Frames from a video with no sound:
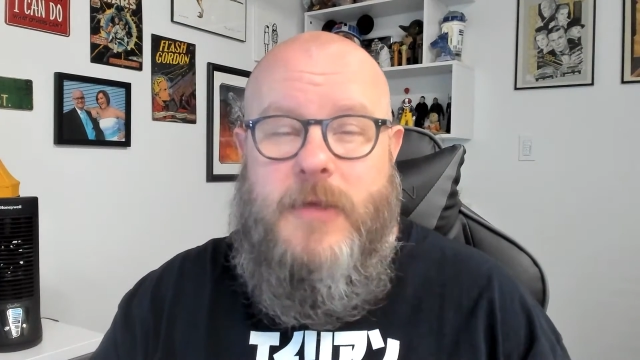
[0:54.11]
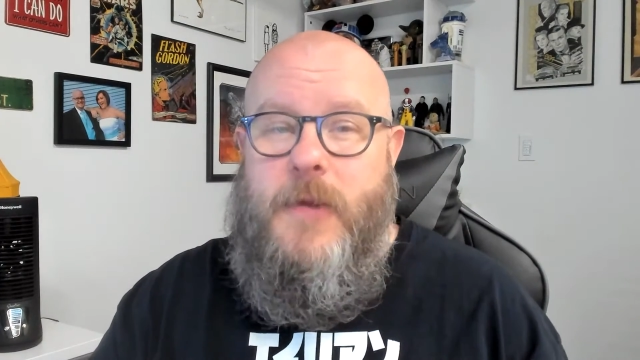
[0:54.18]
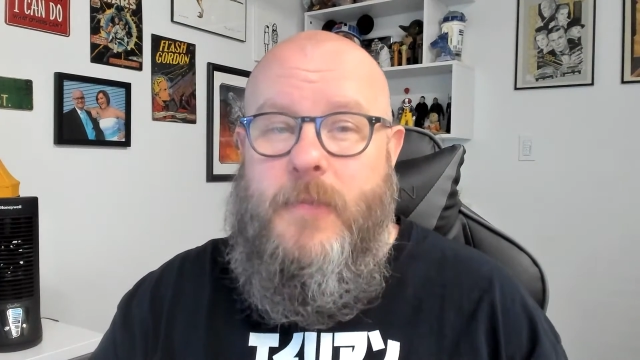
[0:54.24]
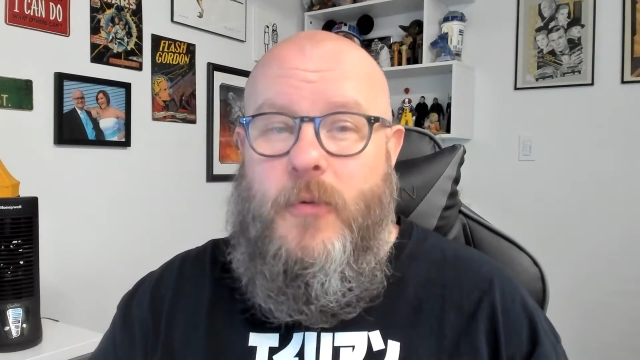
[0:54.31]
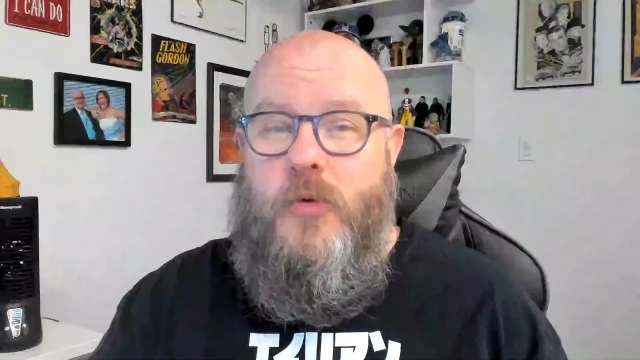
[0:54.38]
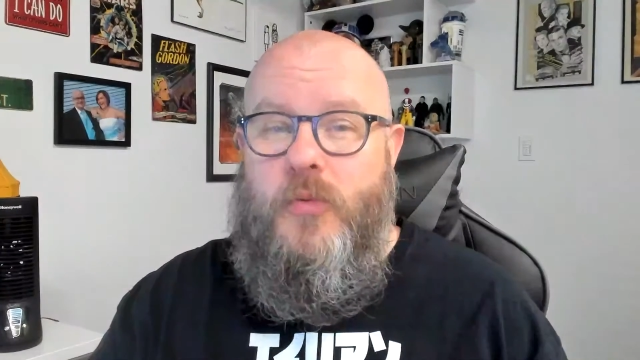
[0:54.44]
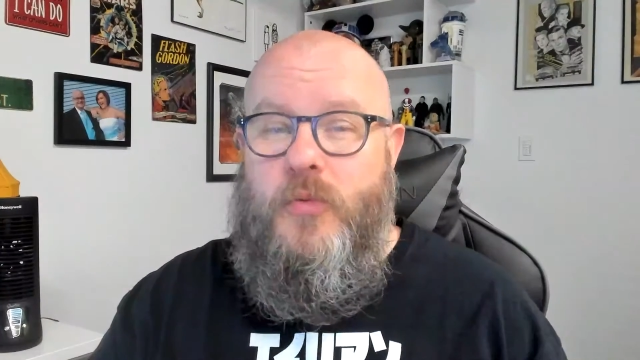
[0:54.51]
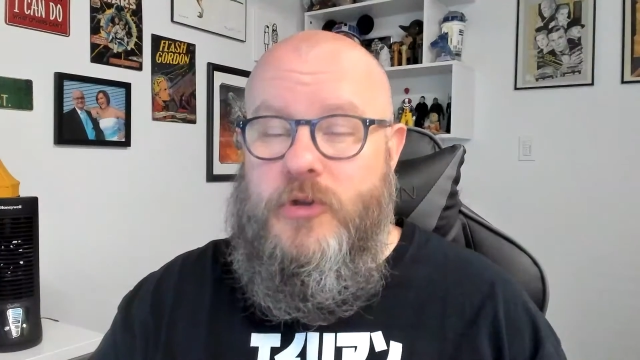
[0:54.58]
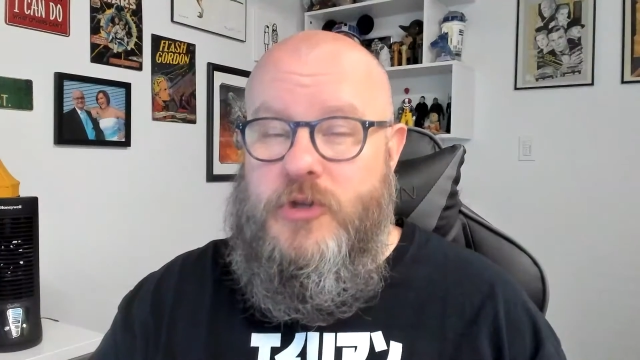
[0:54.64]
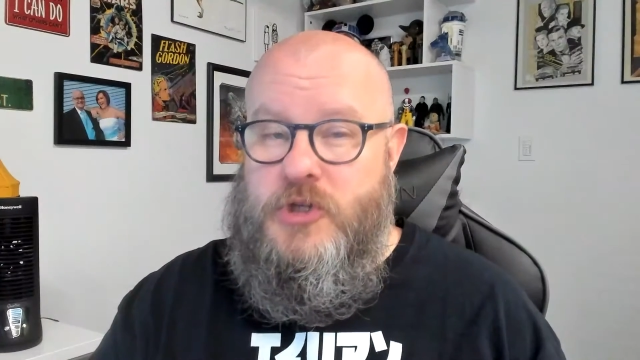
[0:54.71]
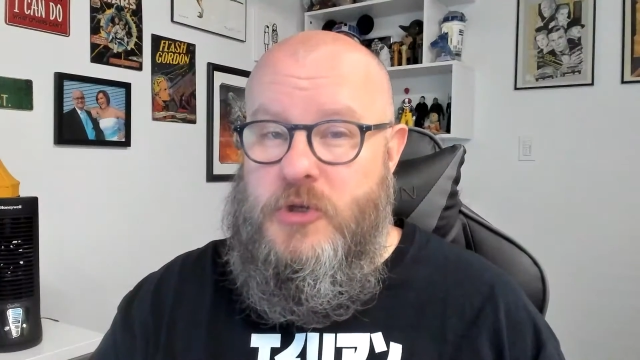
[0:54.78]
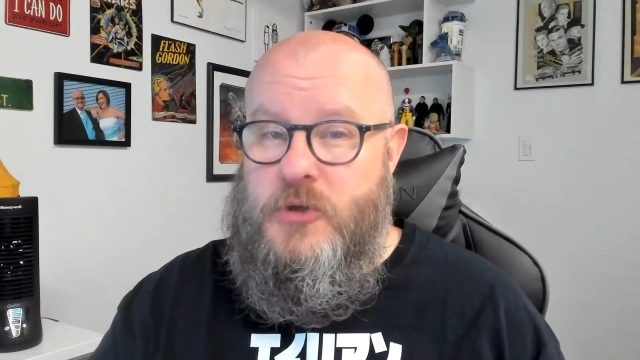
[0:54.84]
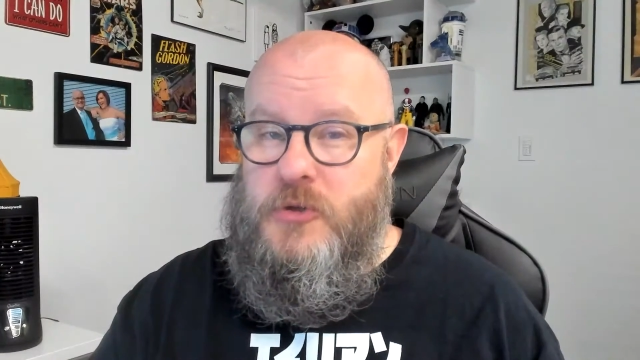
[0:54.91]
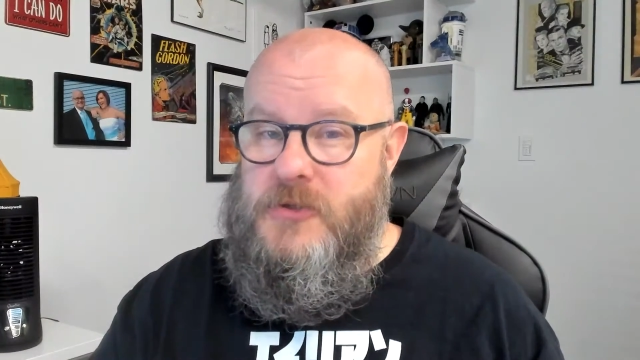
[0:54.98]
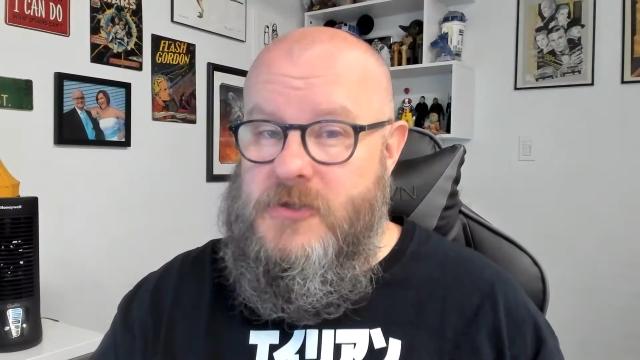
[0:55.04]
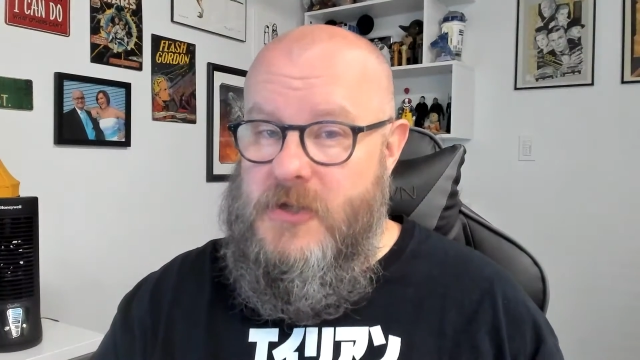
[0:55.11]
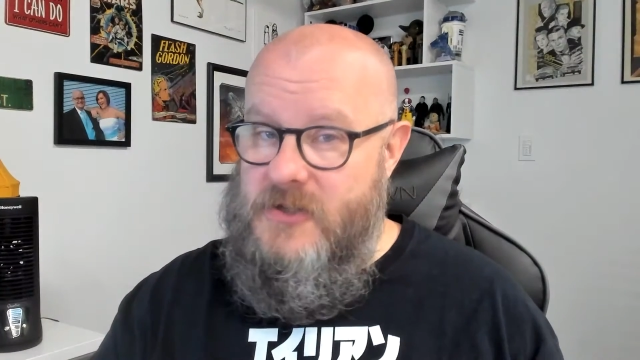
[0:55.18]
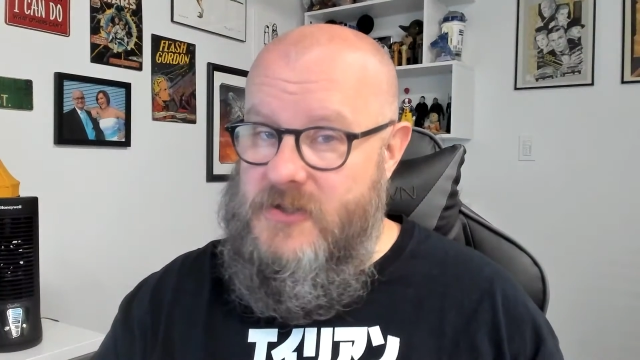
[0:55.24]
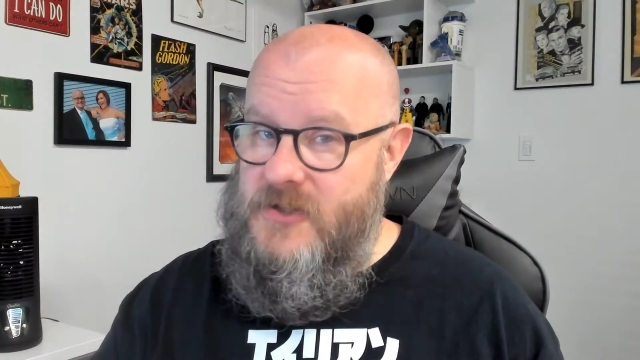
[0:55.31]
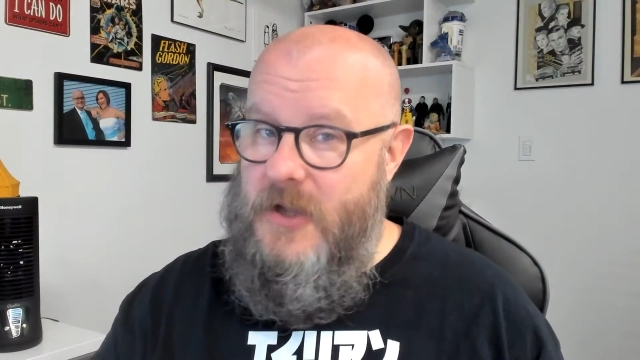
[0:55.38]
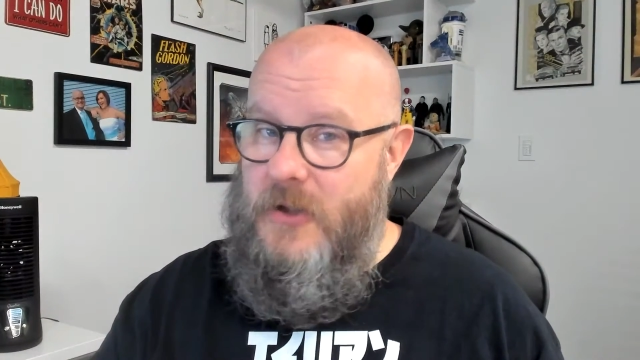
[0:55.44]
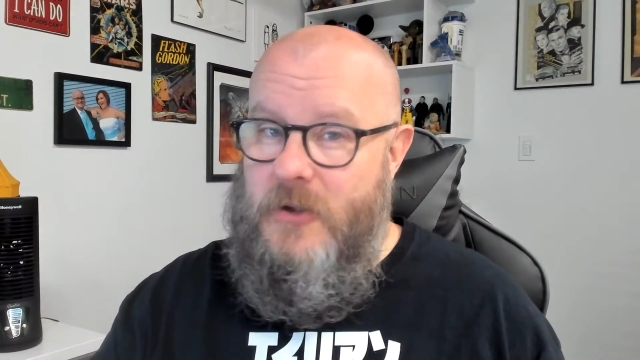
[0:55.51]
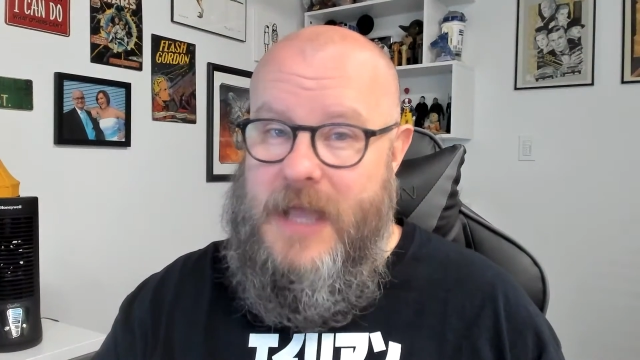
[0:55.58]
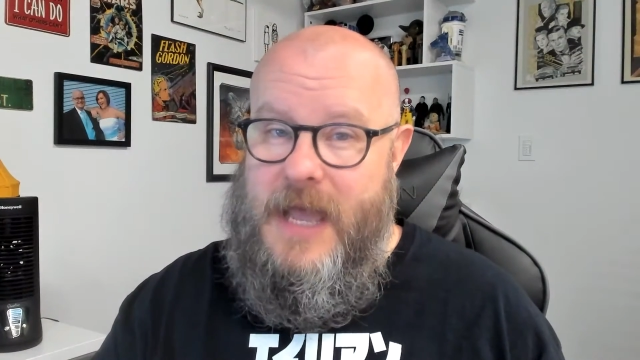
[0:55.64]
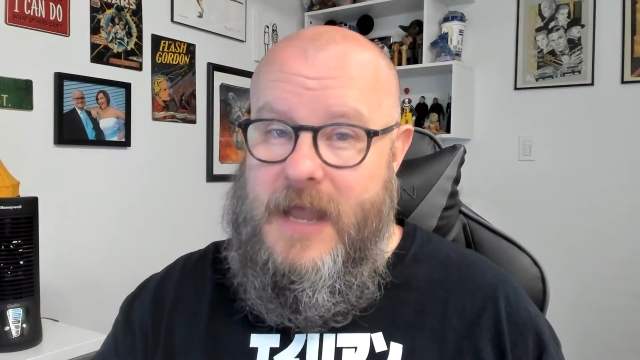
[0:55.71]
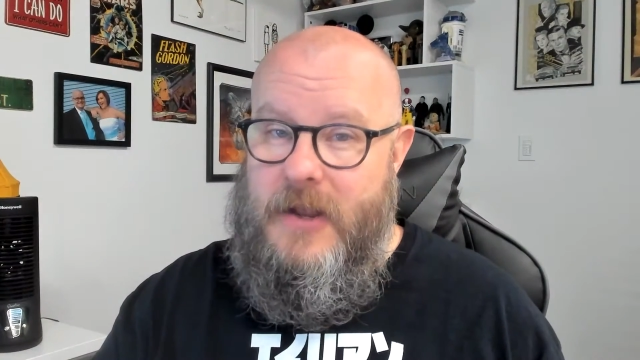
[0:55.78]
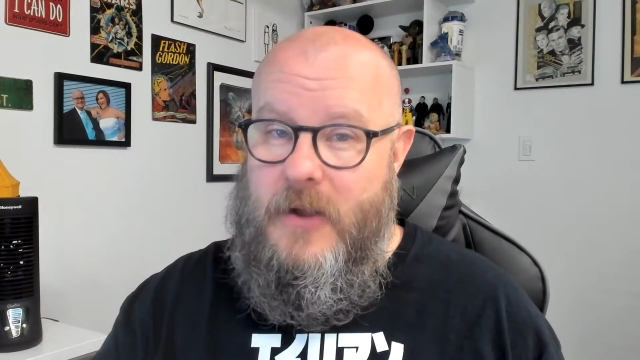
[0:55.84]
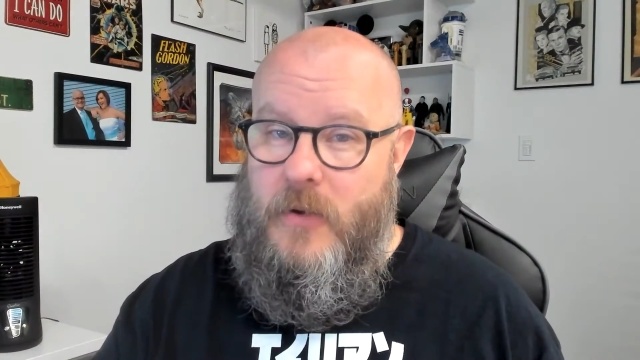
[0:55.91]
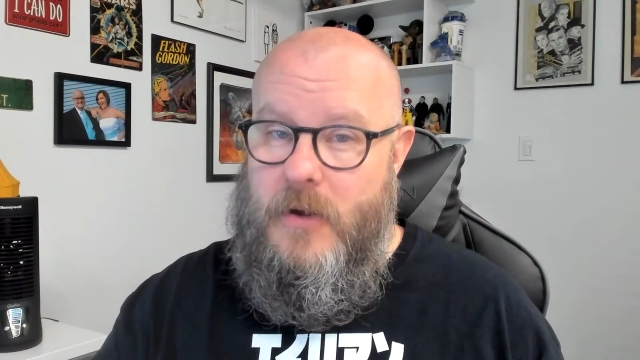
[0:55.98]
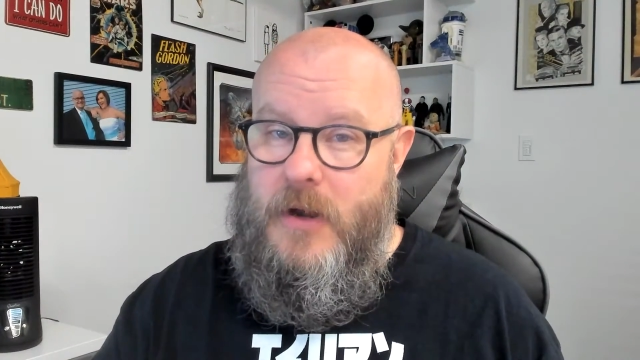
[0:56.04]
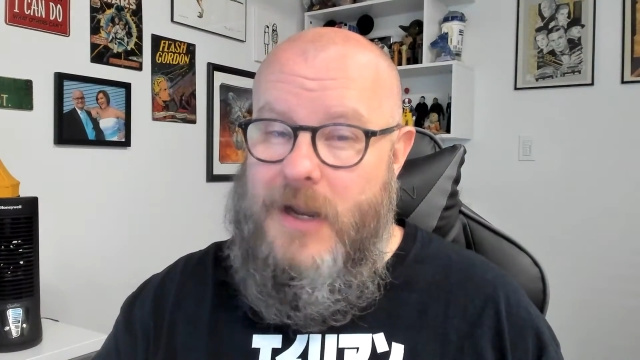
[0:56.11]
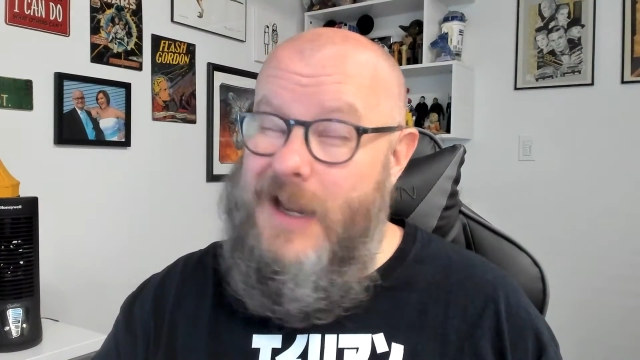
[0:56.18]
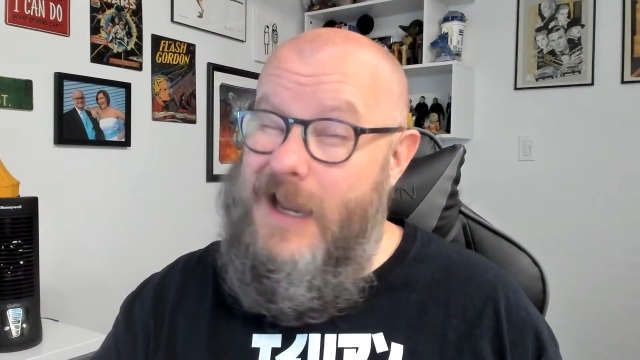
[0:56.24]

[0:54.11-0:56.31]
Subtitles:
people will choose a single category,